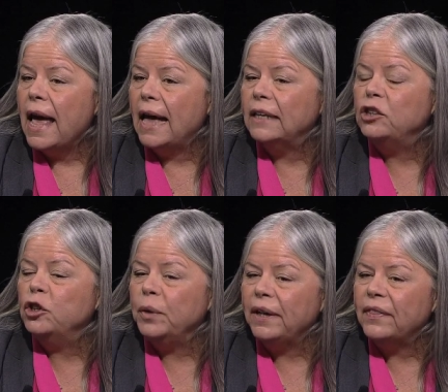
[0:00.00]
And
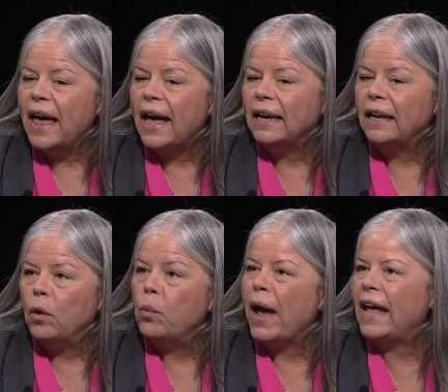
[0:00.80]
doing that in
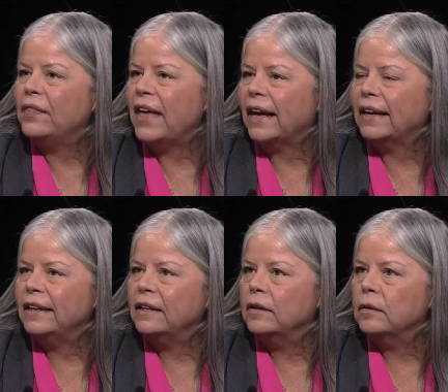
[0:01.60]
a way that
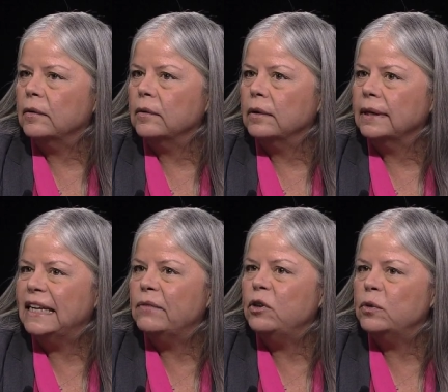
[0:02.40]
can
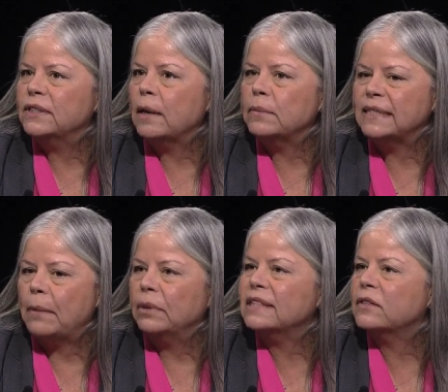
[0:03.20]
give you some
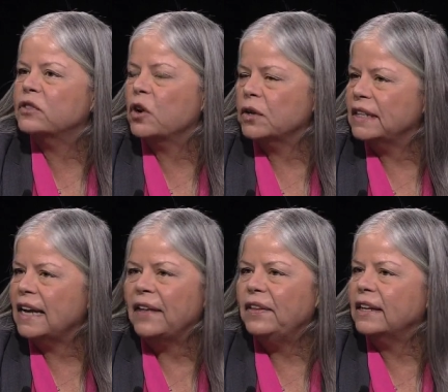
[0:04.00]
semblance of
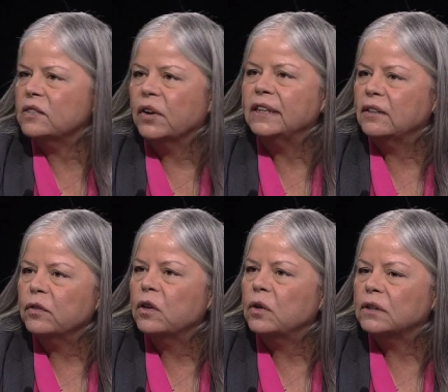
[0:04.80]
certainty, I think is very
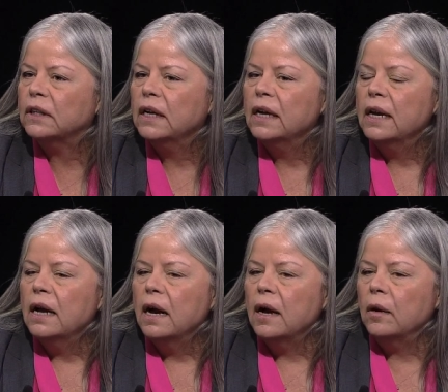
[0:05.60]
difficult. Mm-hmm.
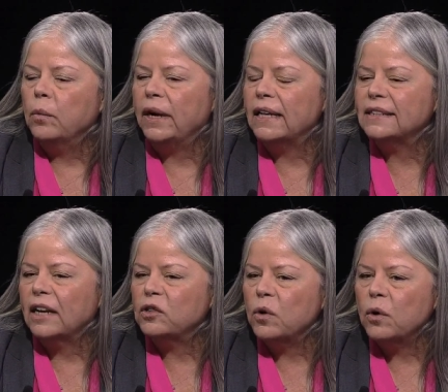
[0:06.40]
When it's
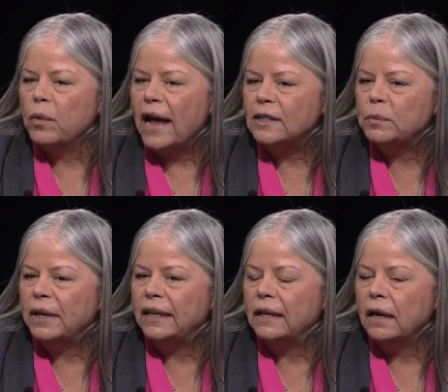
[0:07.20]
sexual
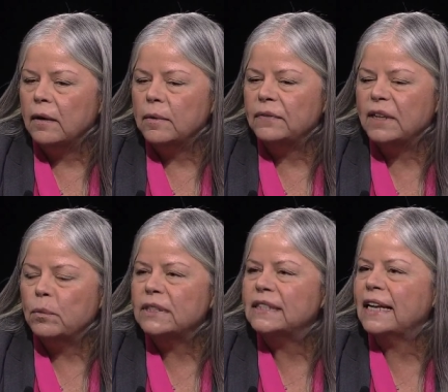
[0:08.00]
harassment, if
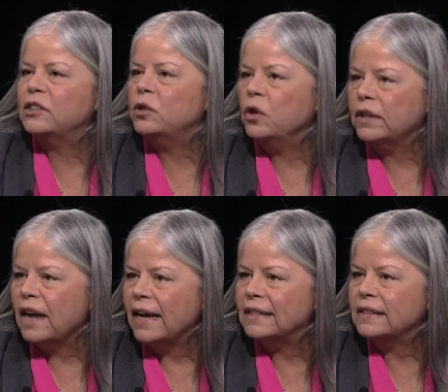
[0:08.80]
someone says you look
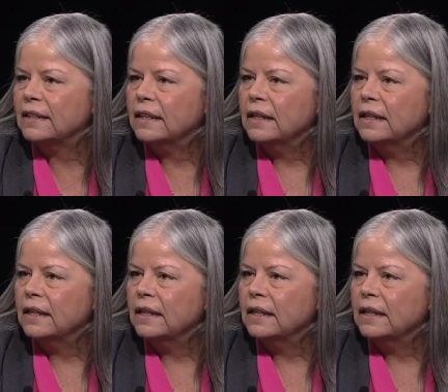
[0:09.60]
nice,